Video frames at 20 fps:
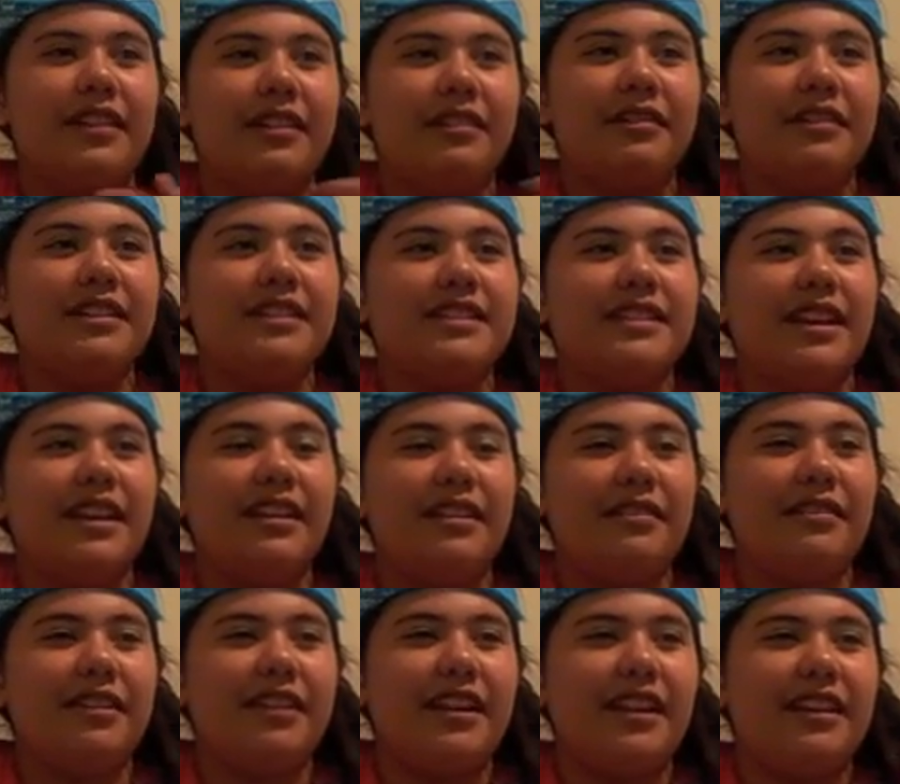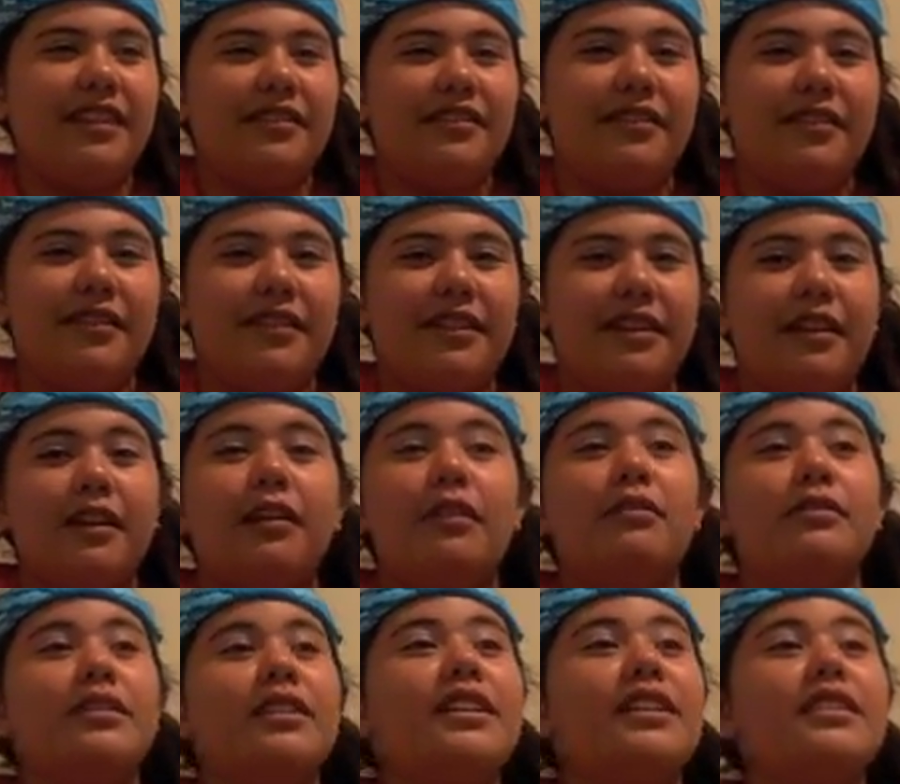Oh, it's ghetto in California.
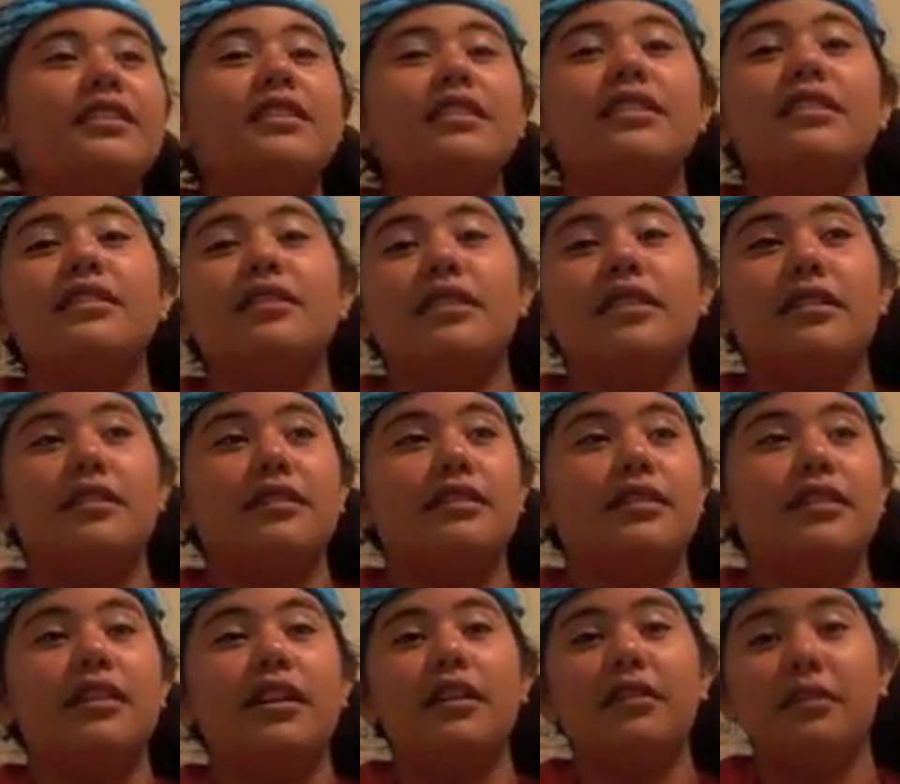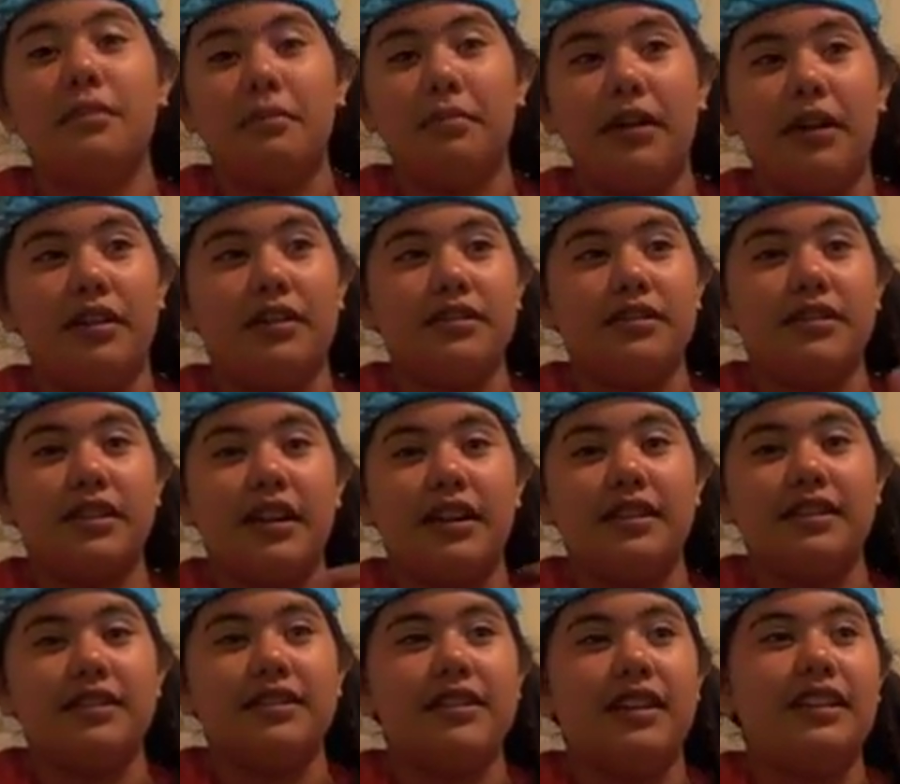Only in the other parts,
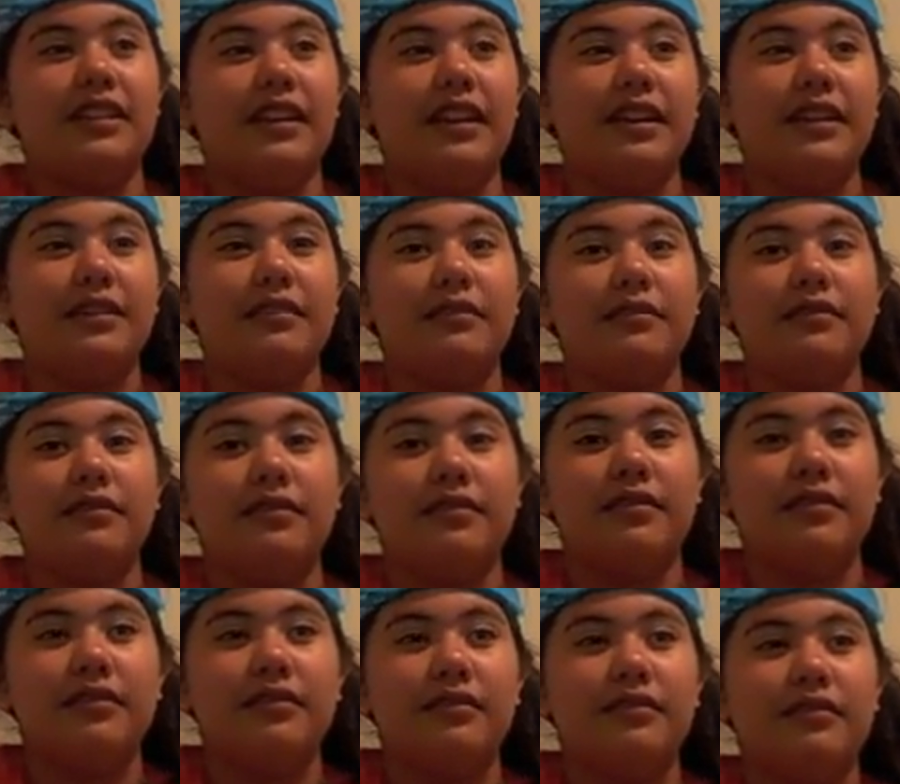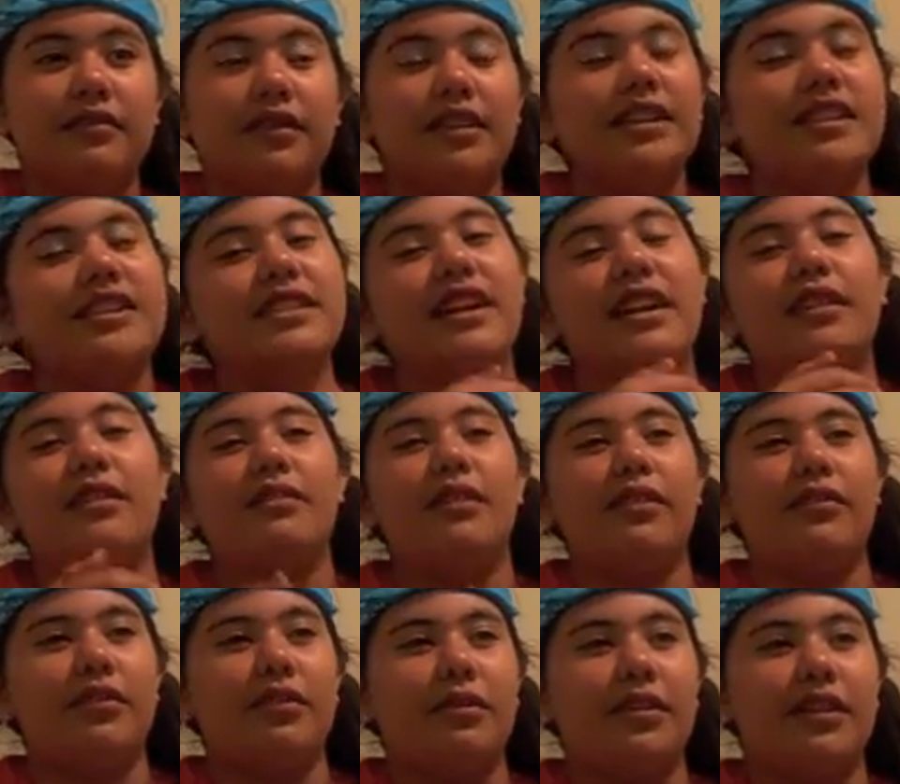guys. Not like... It's ghetto
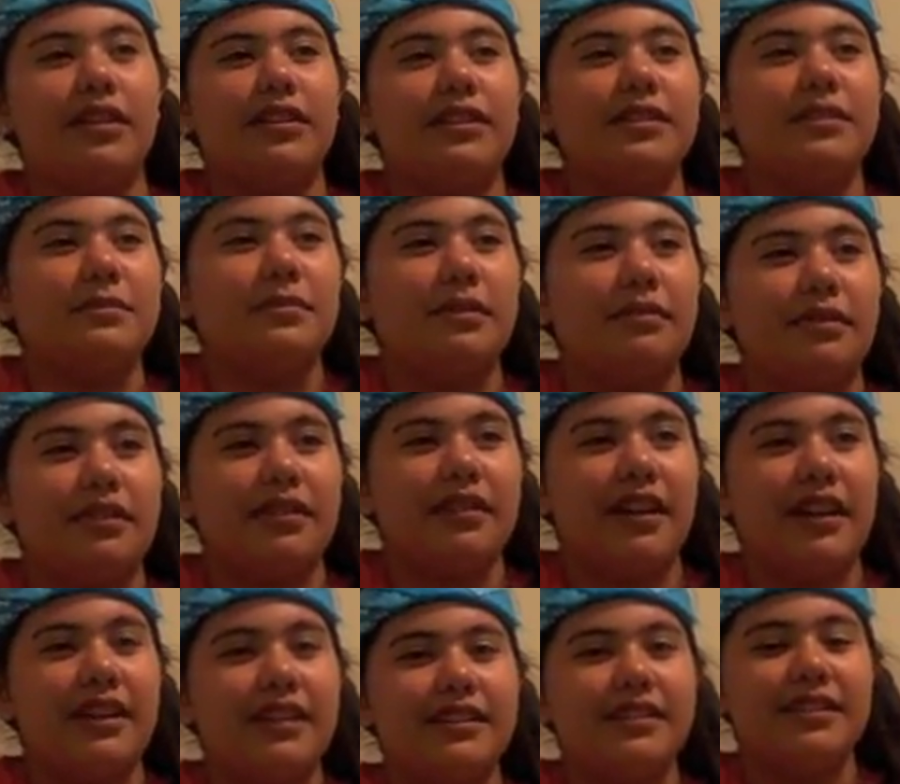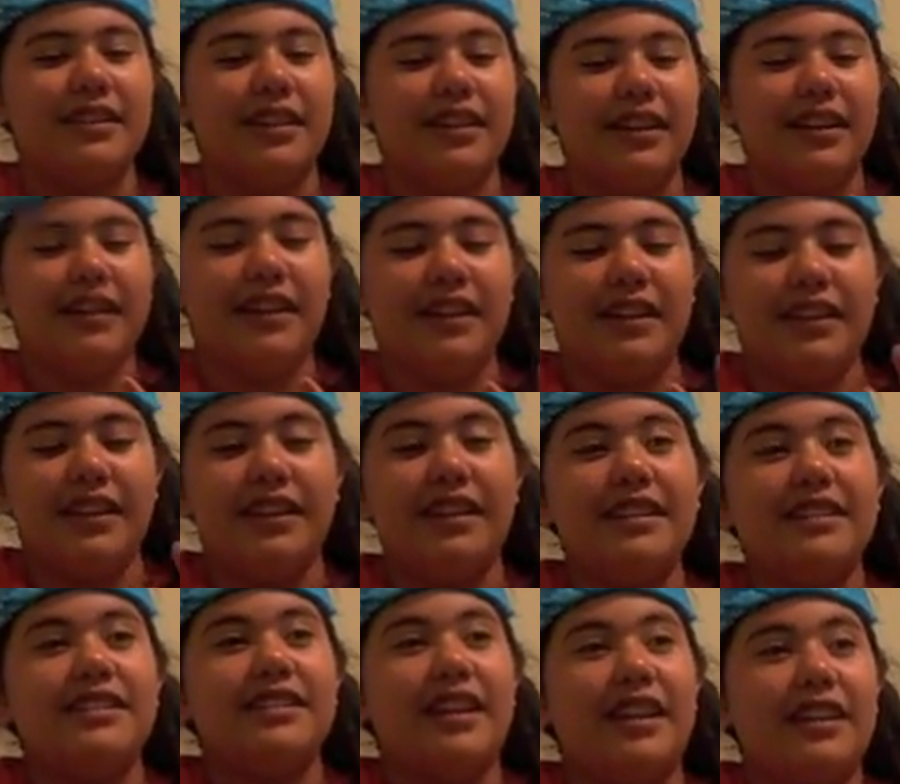everywhere. Let's be real, guys. It
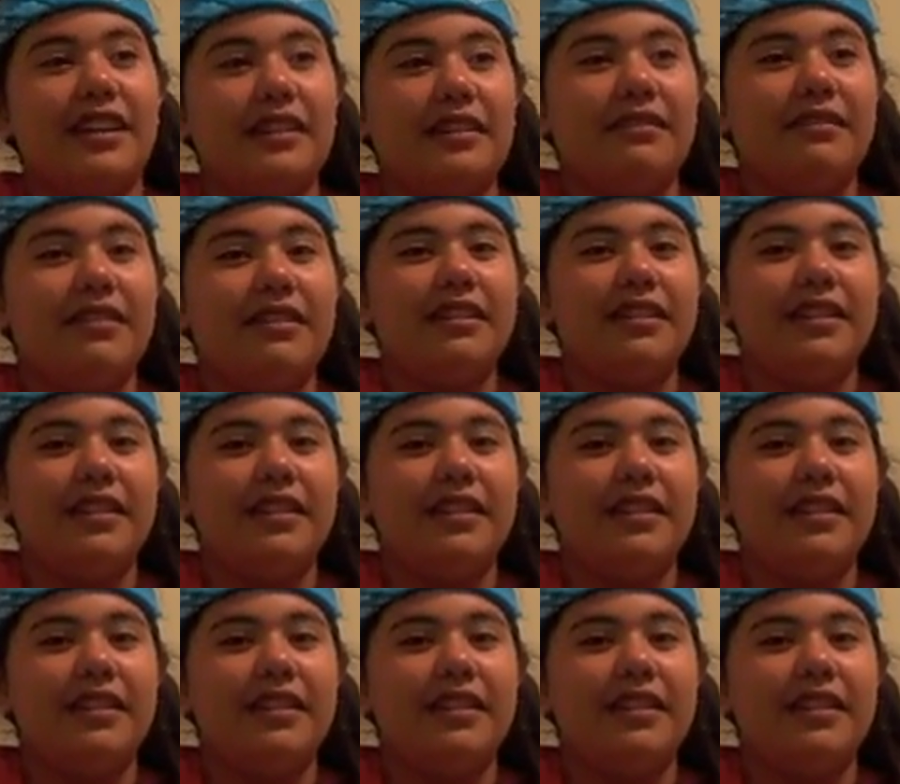is ghetto.